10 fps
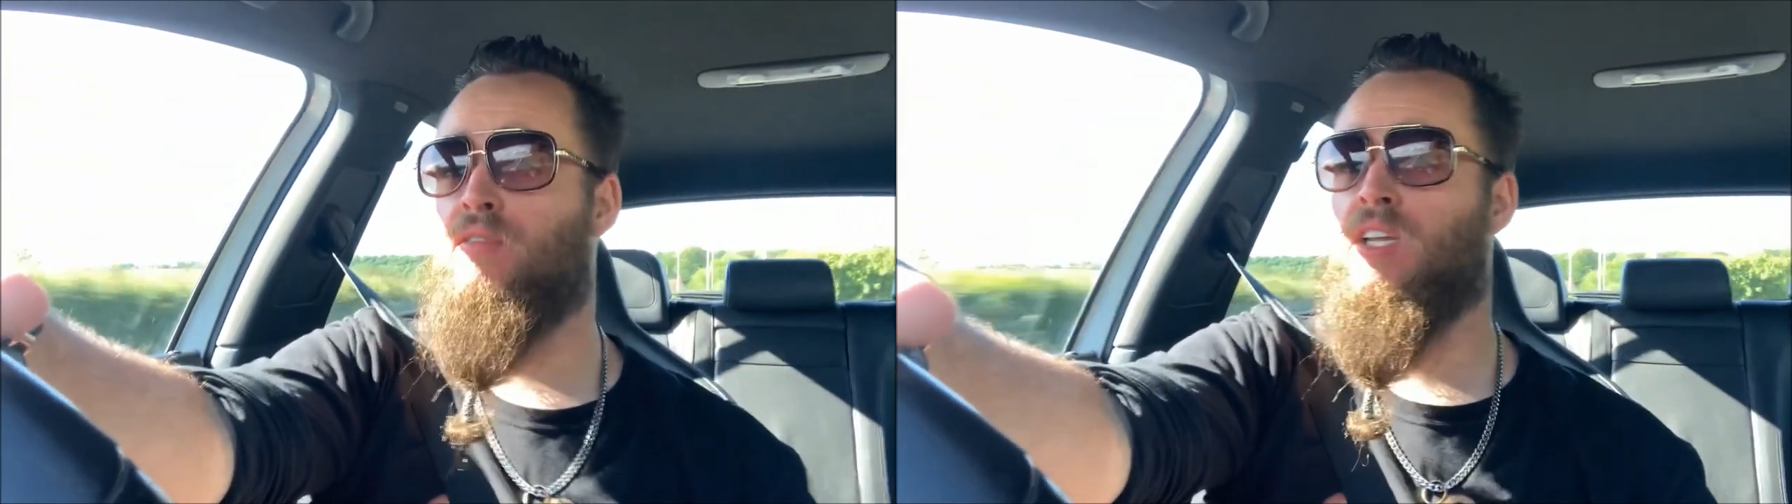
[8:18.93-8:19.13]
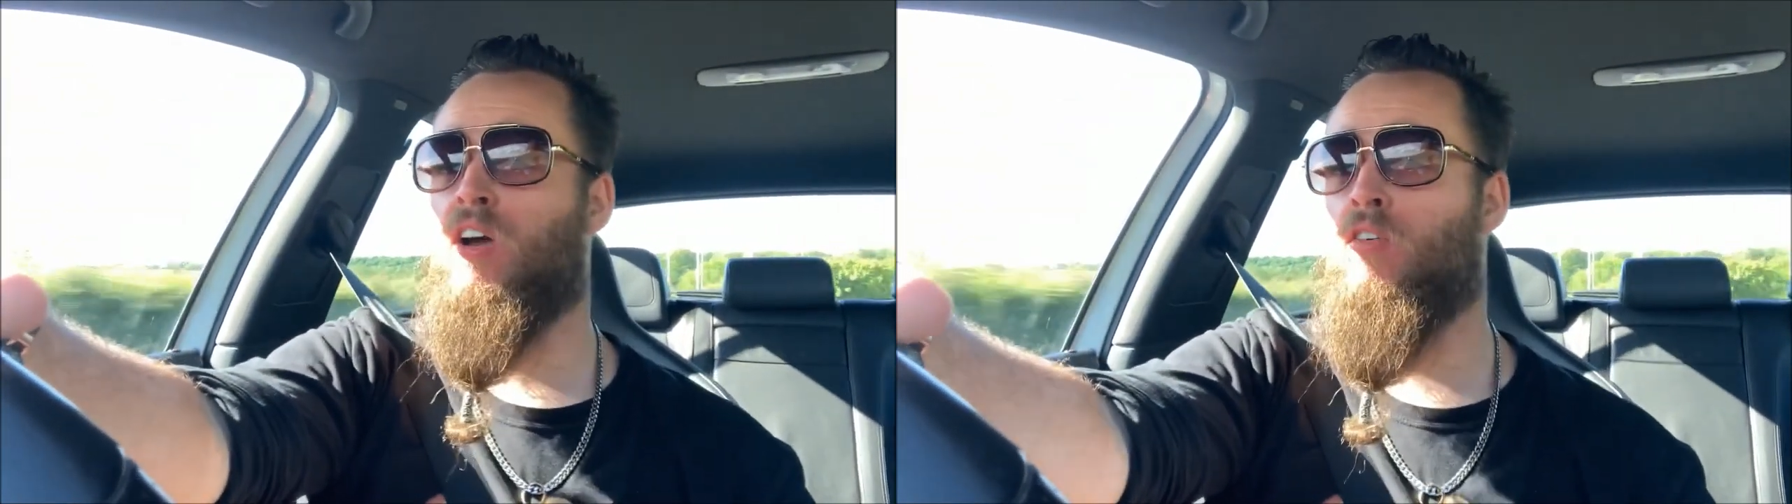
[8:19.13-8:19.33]

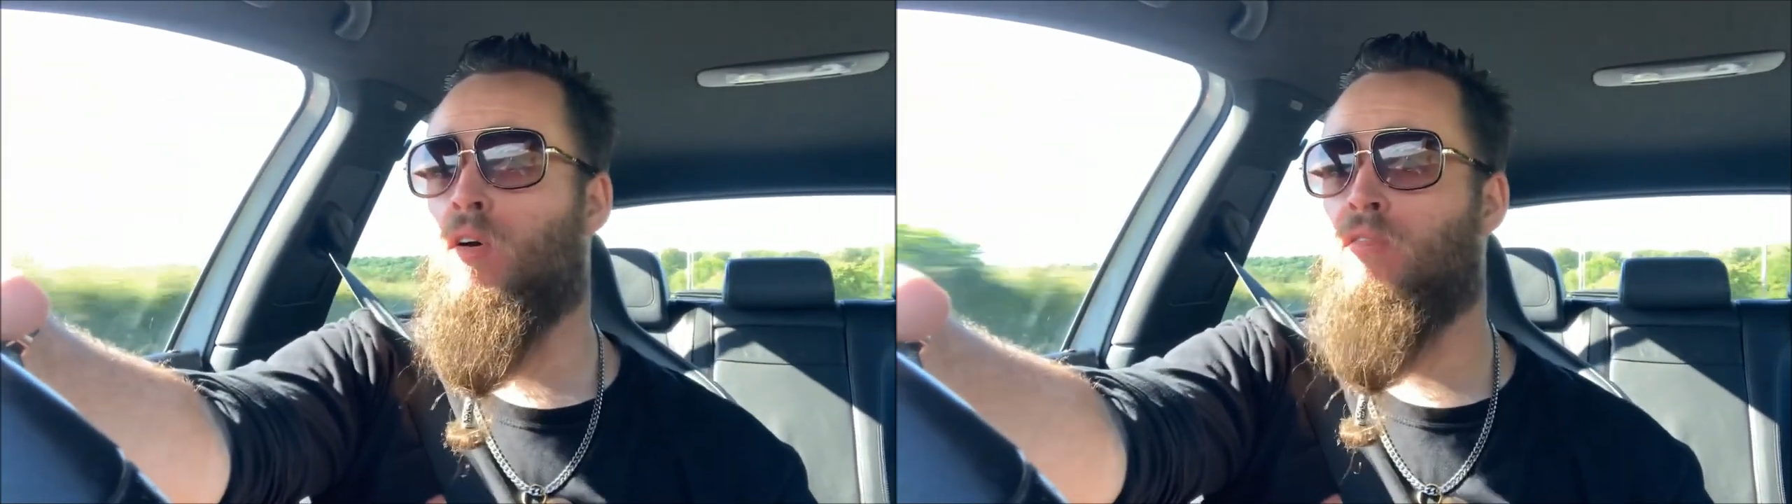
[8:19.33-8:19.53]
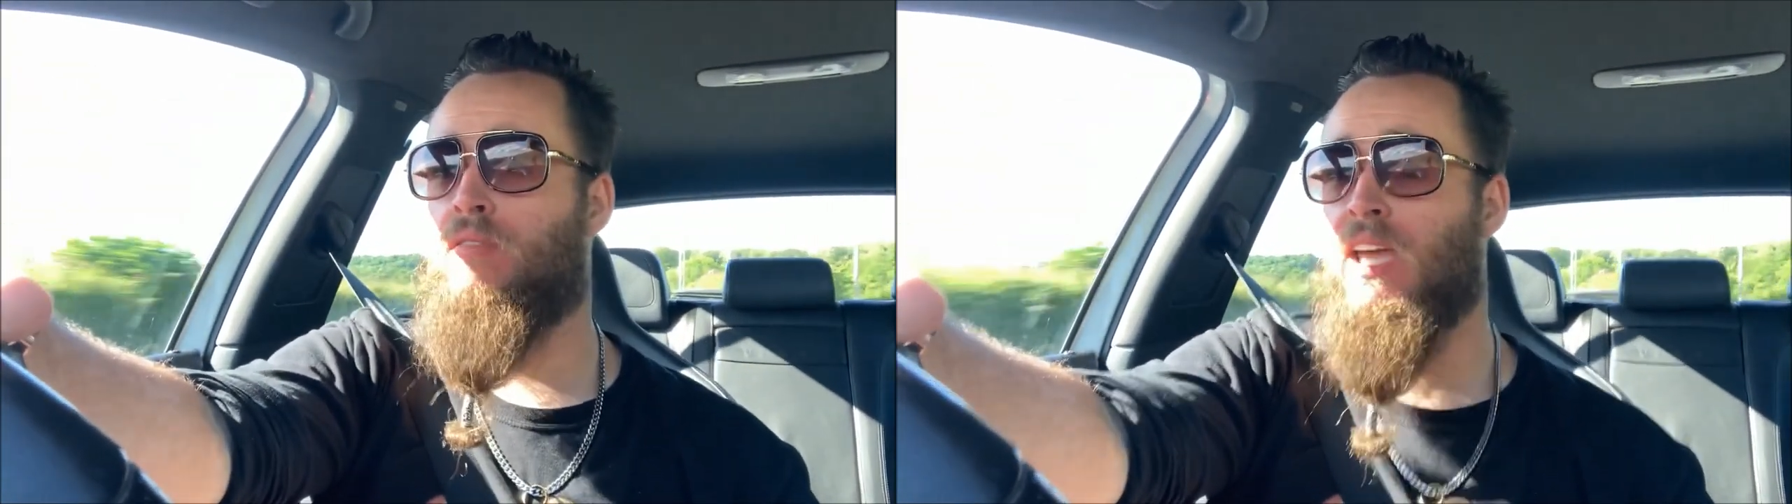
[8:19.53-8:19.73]

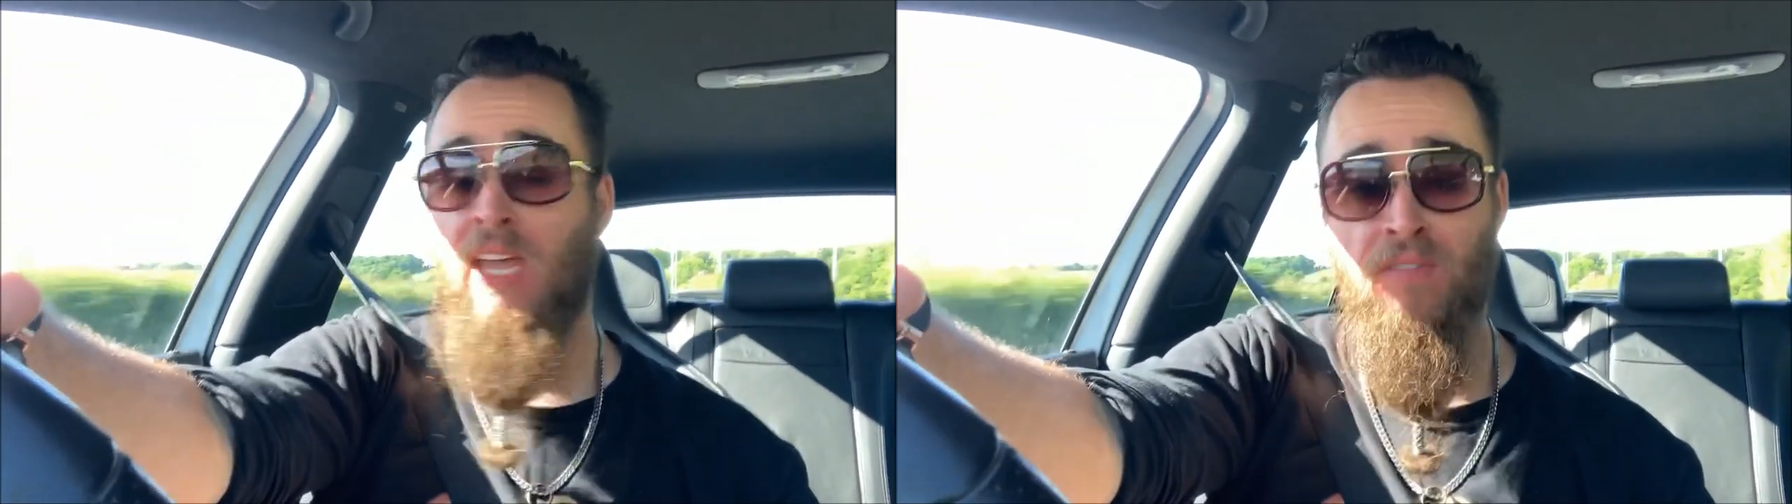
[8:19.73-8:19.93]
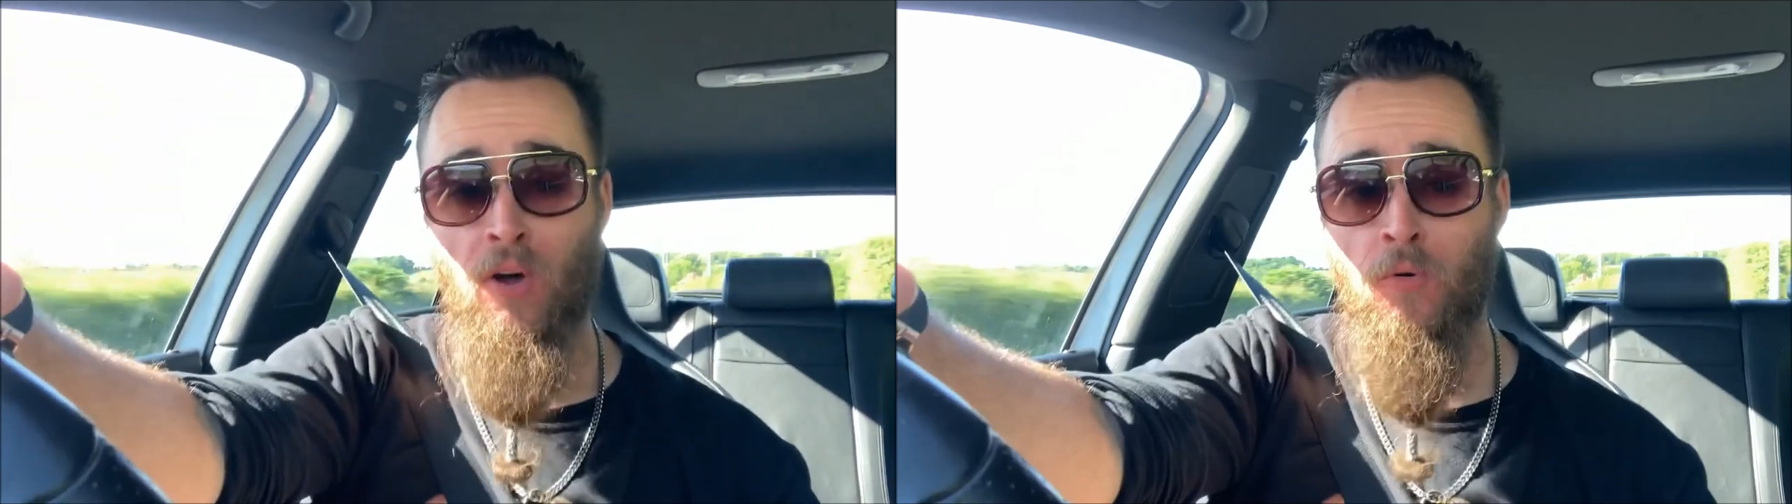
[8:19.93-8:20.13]
video of the
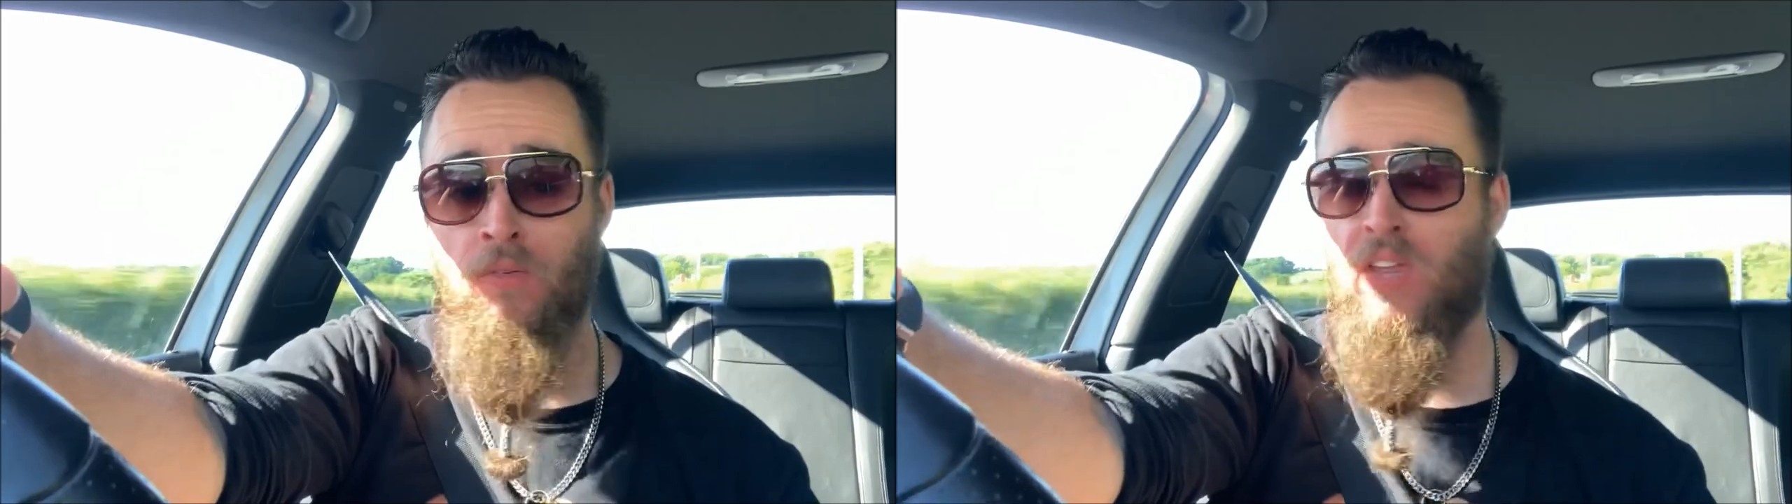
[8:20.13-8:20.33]
Evo,